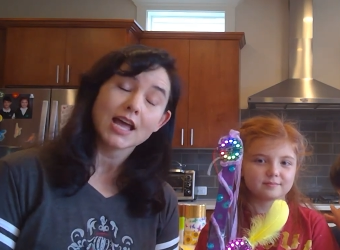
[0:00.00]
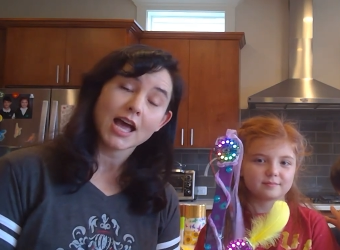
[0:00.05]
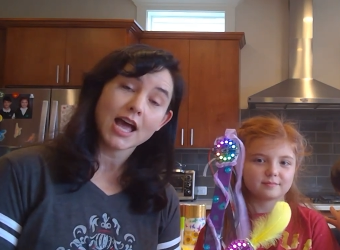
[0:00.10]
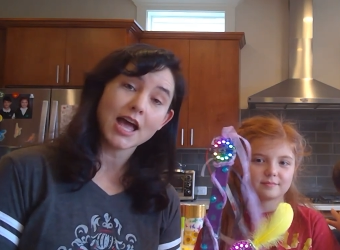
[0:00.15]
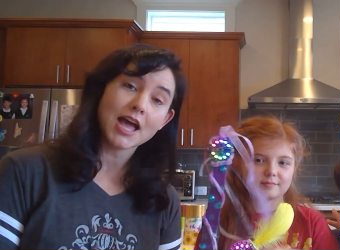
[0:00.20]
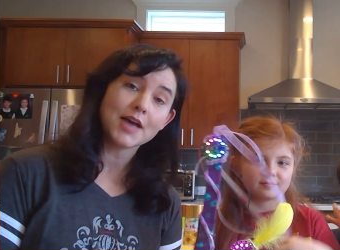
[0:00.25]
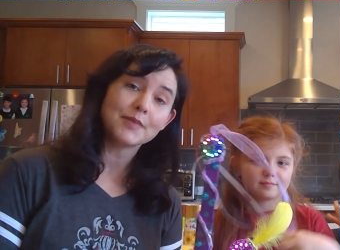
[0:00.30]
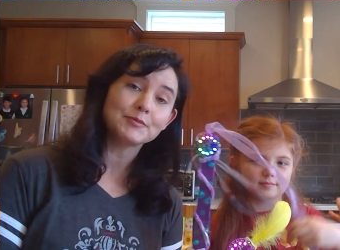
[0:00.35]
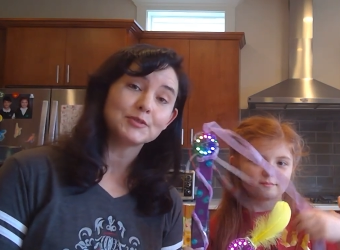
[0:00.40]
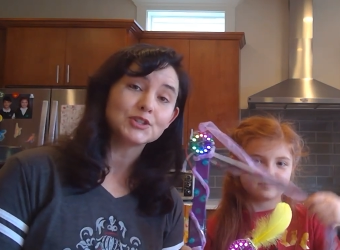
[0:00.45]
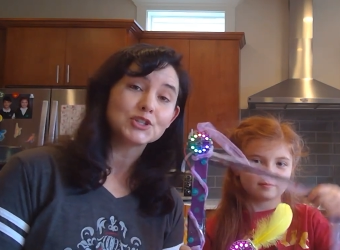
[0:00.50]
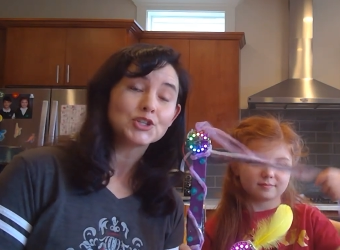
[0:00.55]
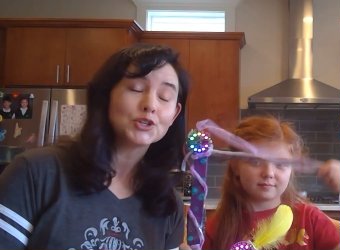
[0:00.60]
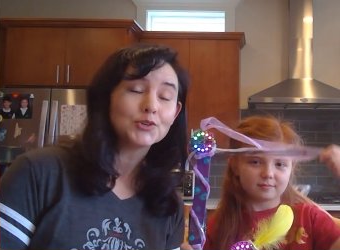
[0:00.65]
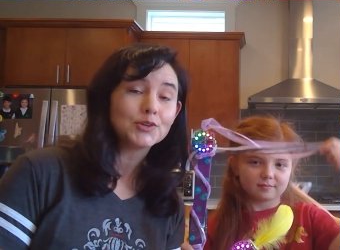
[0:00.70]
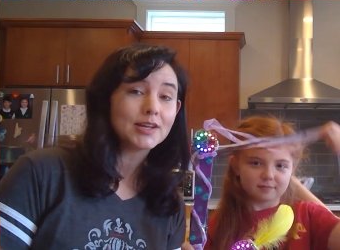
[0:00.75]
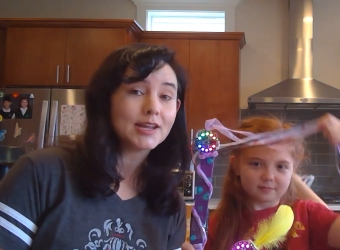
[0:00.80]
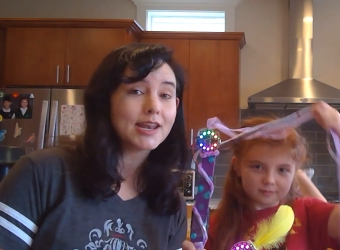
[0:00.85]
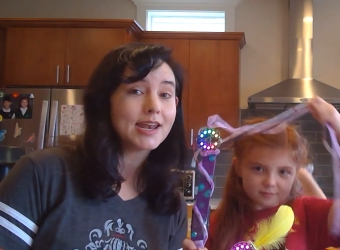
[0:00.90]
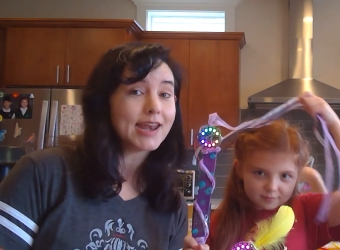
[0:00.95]
Speaker 1: Um, um tune,
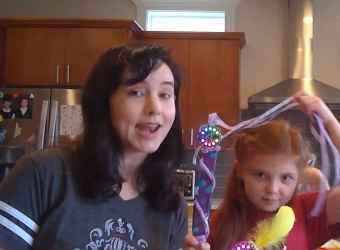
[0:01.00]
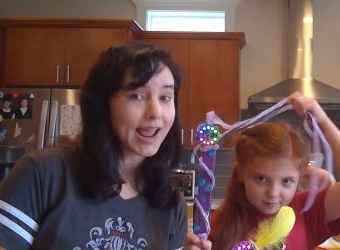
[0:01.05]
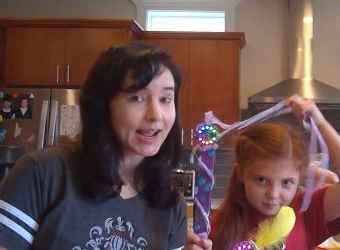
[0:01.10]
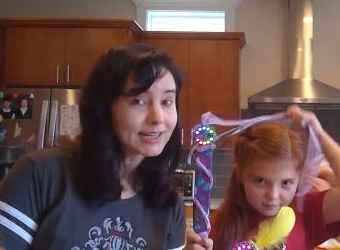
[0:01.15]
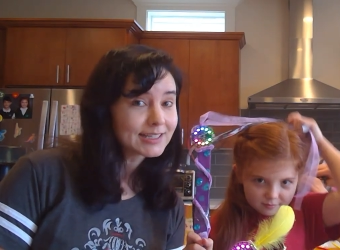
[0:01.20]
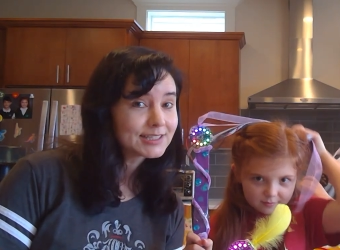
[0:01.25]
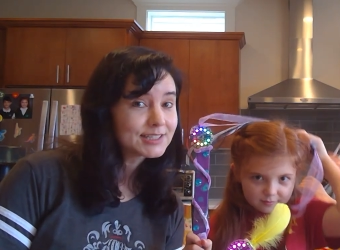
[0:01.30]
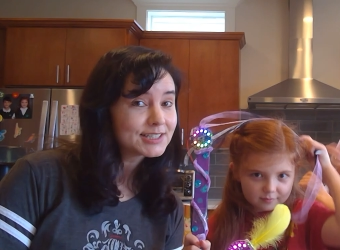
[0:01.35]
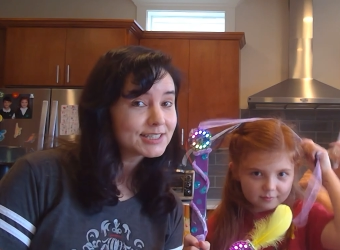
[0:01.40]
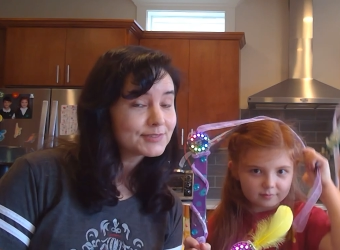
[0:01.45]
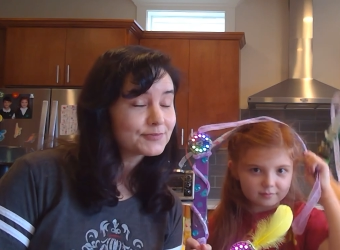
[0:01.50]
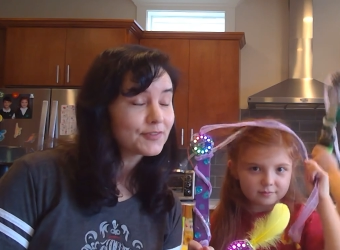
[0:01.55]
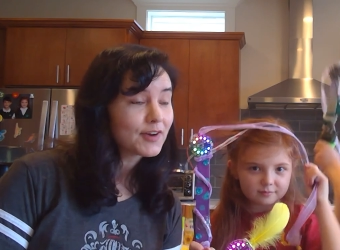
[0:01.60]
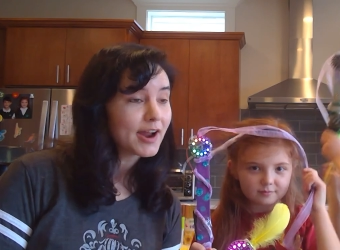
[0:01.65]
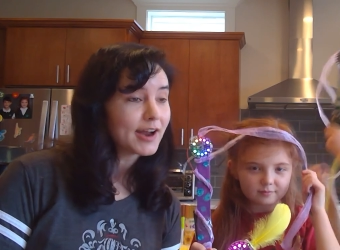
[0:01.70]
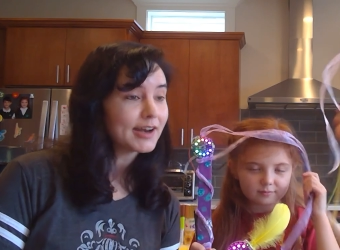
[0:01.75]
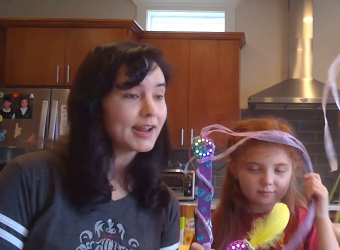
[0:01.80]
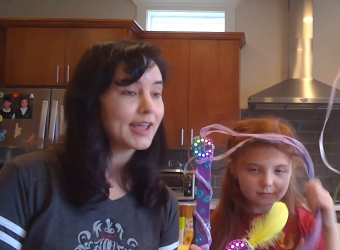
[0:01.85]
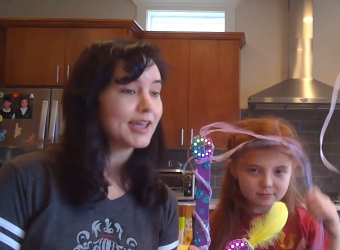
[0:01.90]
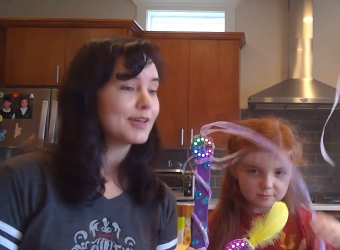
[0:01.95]
in next, next
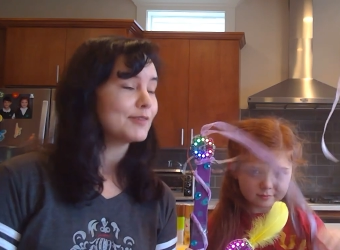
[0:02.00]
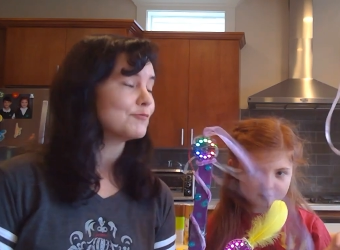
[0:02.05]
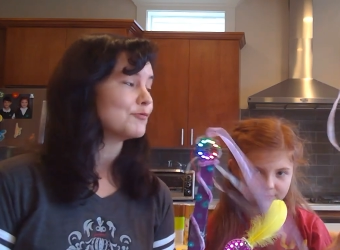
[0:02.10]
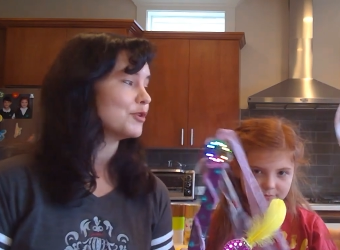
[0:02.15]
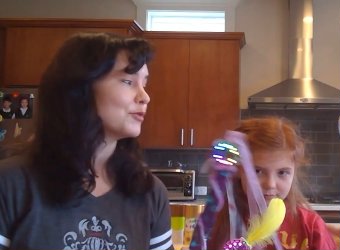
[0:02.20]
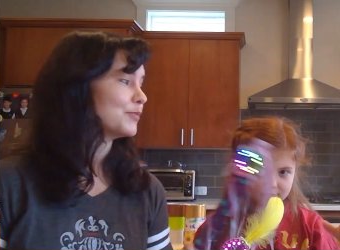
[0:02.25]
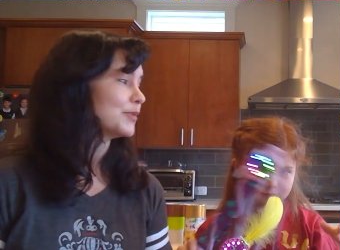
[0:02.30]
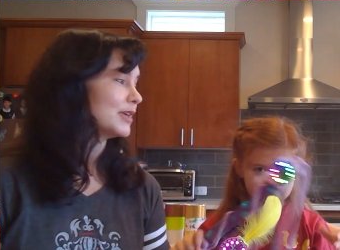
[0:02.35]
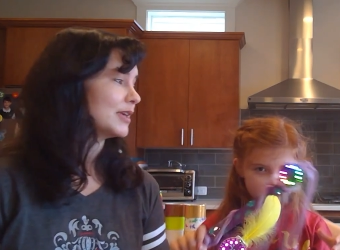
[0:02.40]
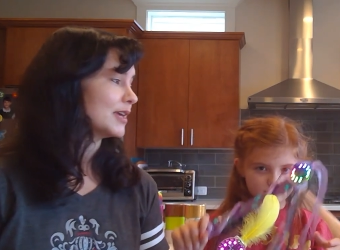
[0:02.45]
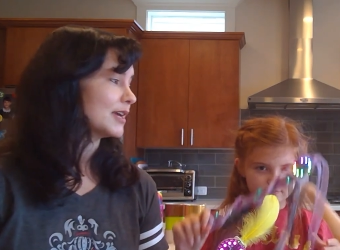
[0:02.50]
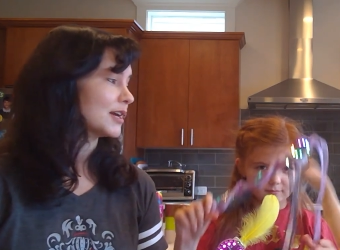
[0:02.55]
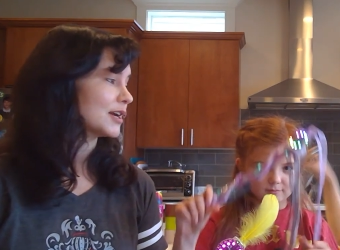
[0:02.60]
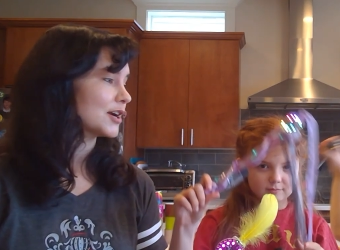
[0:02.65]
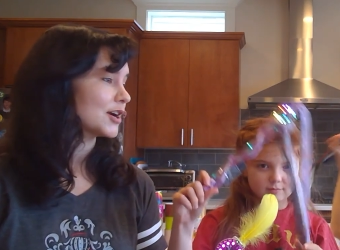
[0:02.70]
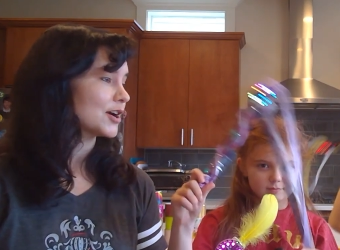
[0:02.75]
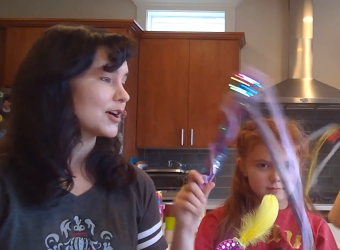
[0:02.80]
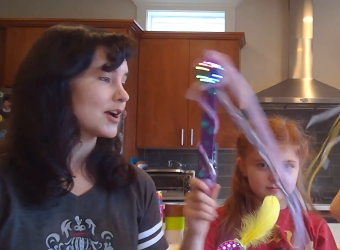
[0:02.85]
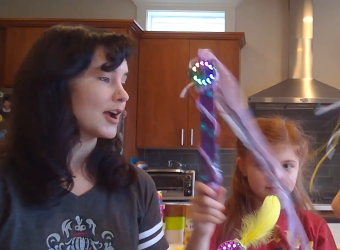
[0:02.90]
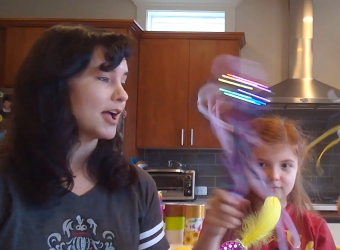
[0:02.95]
Friday. We'll, be
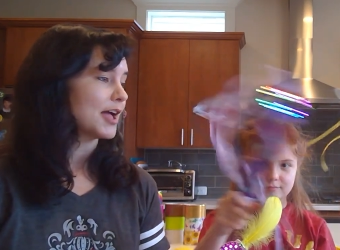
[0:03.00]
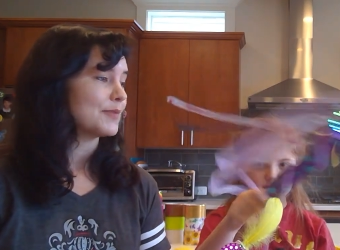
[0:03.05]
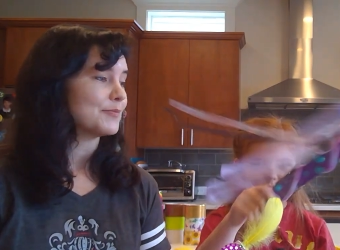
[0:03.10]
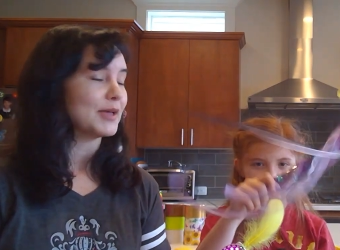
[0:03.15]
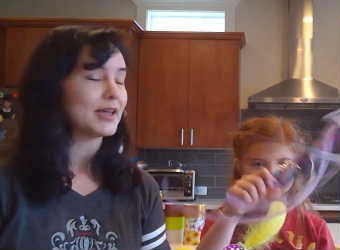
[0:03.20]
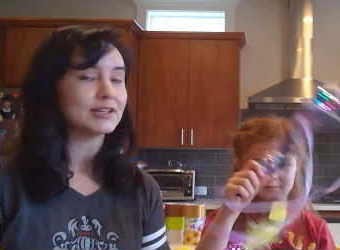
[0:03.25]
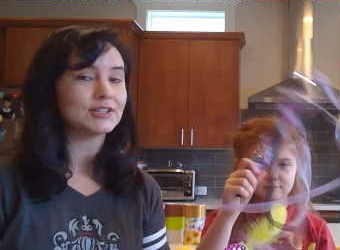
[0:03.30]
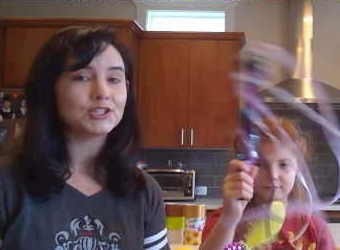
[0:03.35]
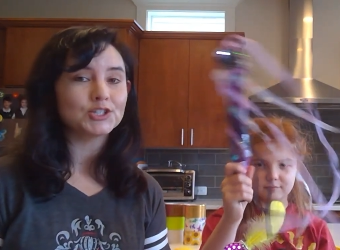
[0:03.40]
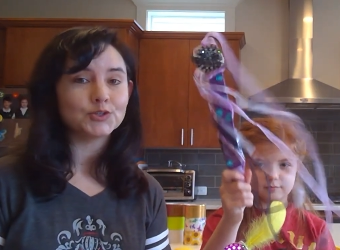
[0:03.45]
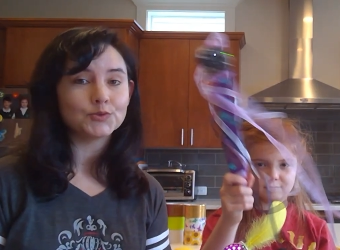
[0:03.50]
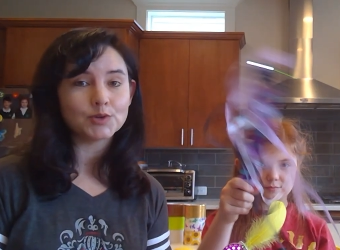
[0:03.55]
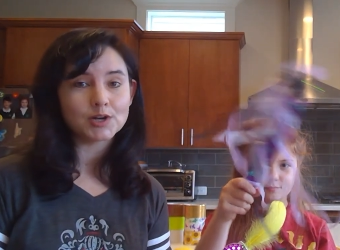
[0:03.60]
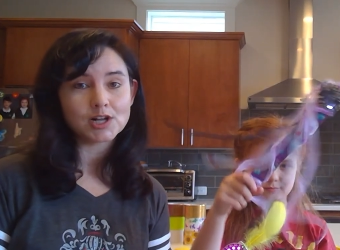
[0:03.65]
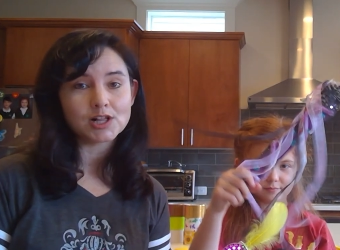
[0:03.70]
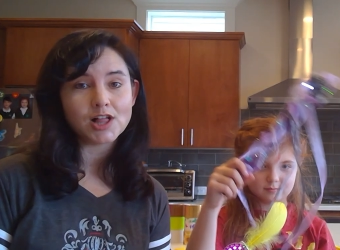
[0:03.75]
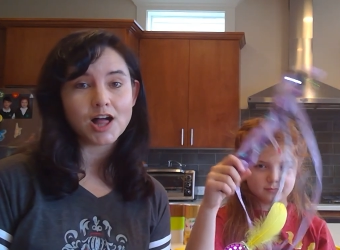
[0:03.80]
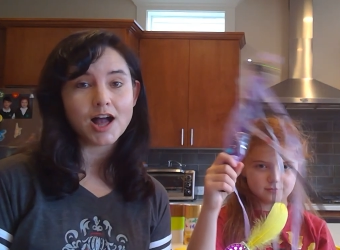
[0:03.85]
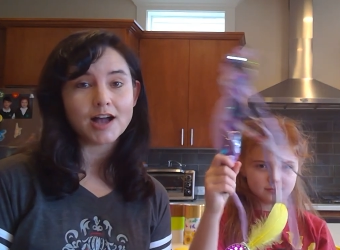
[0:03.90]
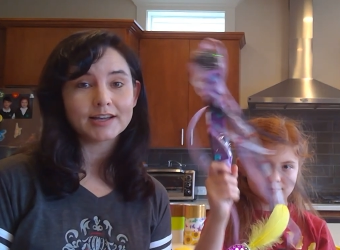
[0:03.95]
here, um, at, 2
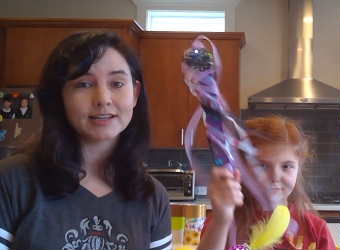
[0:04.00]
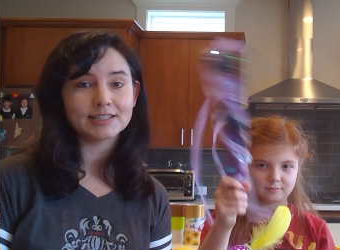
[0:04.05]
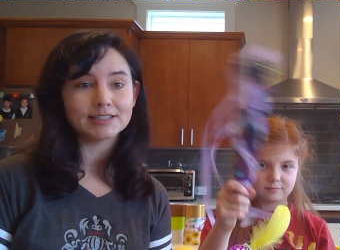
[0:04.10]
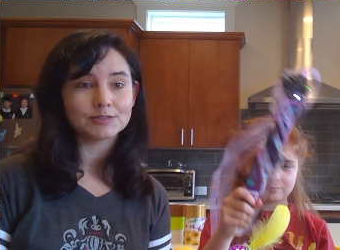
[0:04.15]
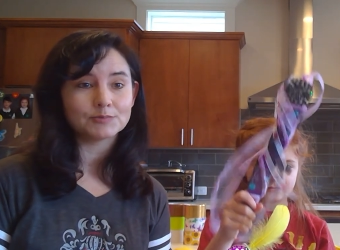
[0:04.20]
o'clock as